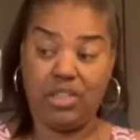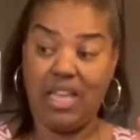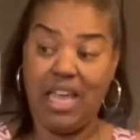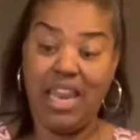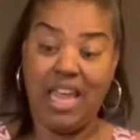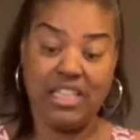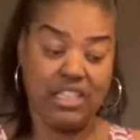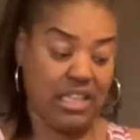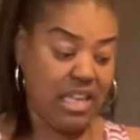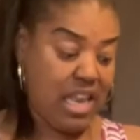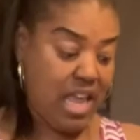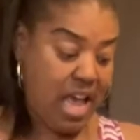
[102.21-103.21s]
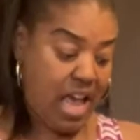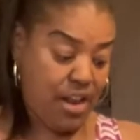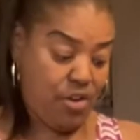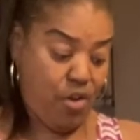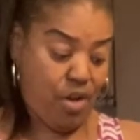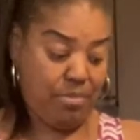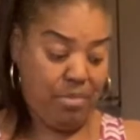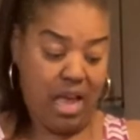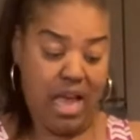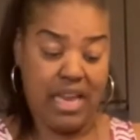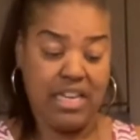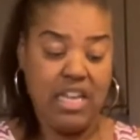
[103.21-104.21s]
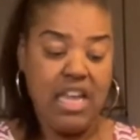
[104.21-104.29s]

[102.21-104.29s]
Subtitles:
I like it a lot on mine.